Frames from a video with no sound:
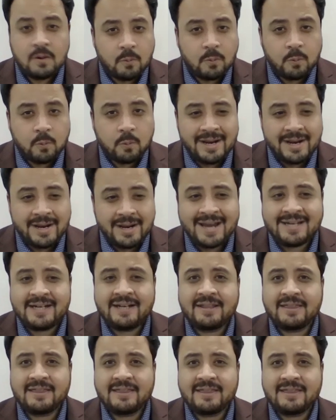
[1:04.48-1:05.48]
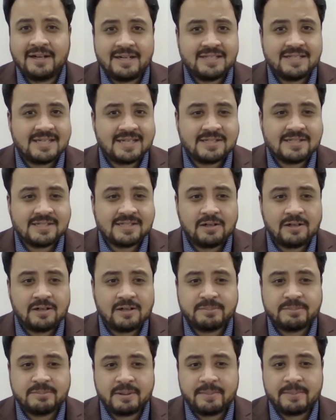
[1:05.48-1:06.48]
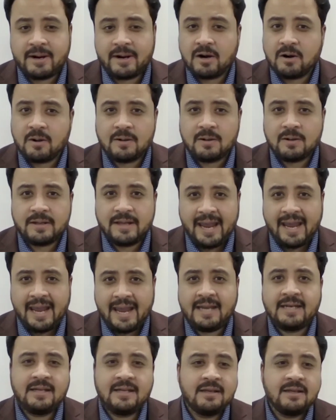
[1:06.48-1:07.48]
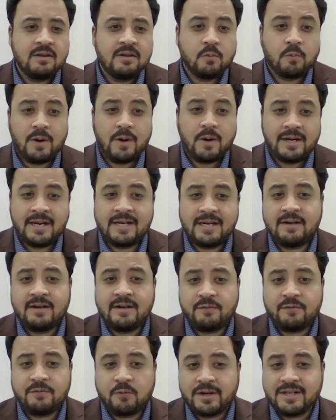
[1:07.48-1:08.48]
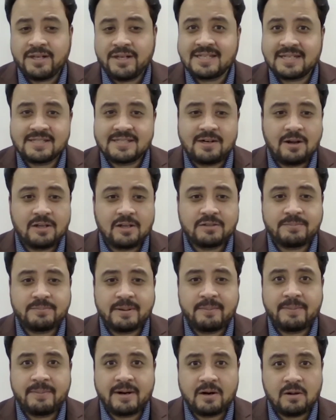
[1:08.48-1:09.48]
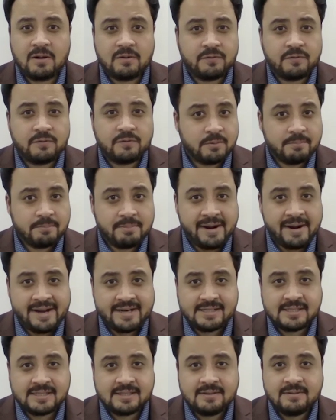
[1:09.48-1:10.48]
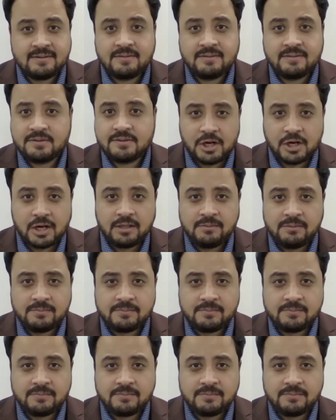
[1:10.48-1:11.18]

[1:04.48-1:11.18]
$136 per barrel and $146 per barrel for Brent. John?